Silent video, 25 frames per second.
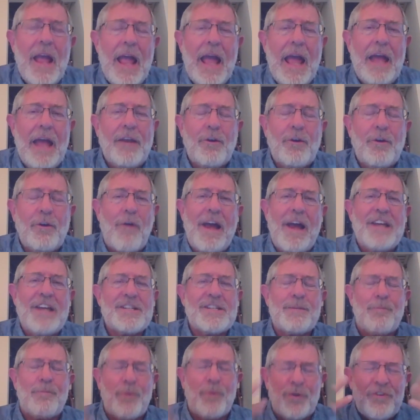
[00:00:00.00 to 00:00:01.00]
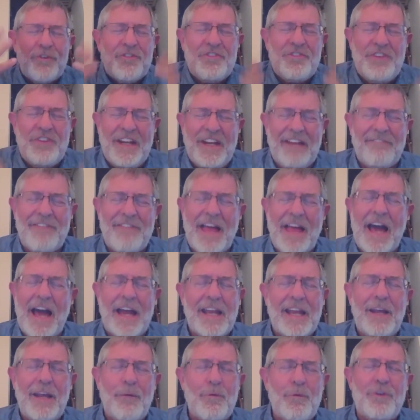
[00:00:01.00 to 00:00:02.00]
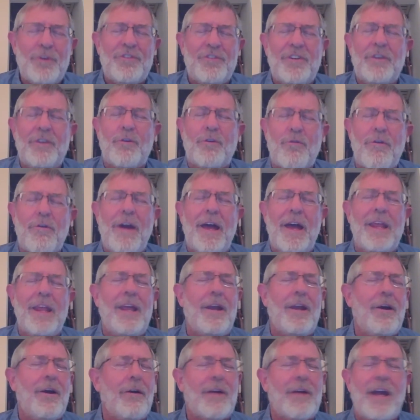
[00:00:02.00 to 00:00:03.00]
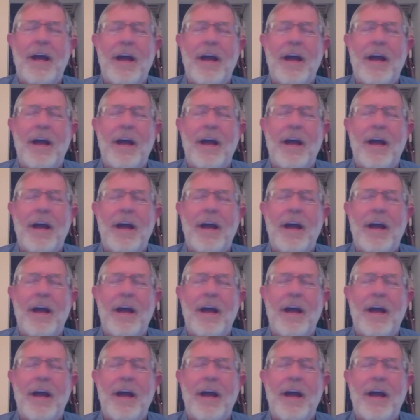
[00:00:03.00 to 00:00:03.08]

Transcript: And Christ perceived that. He was incredible, you know,